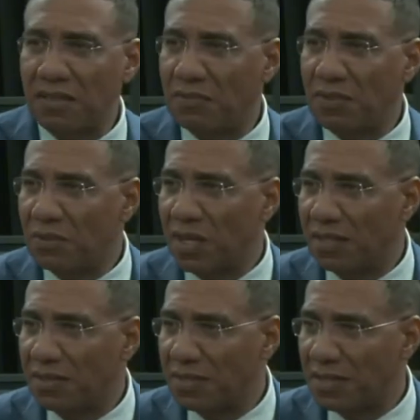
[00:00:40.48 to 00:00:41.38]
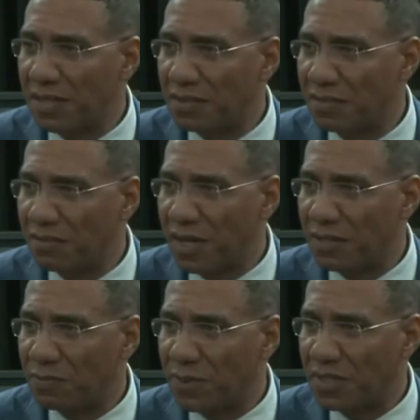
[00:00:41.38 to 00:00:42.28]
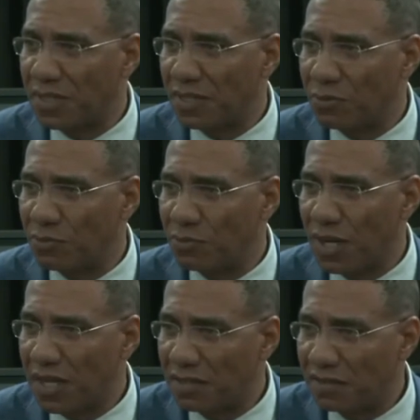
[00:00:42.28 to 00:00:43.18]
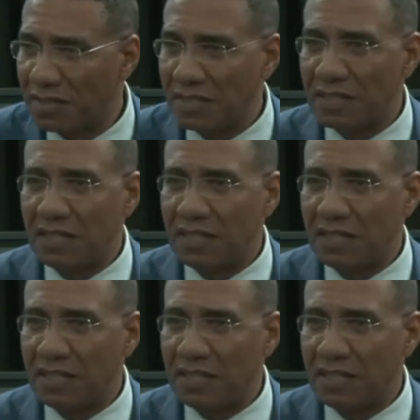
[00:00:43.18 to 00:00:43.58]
of the United States, the vice president who ran,